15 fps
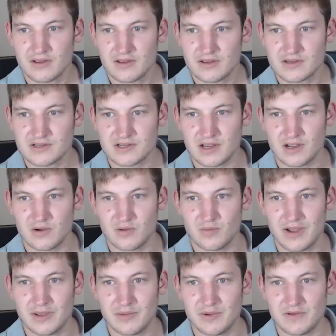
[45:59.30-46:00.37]
So
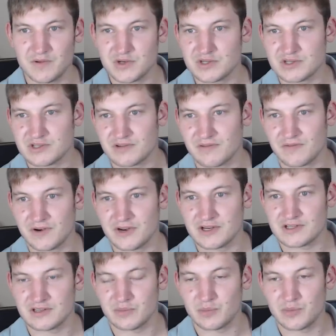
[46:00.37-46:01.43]
maybe if you just
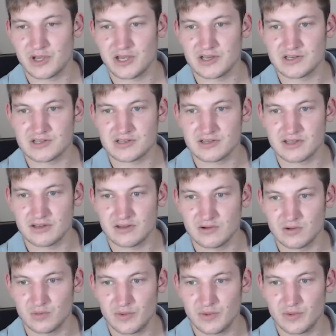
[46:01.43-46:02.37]
refresh the page, then you'll be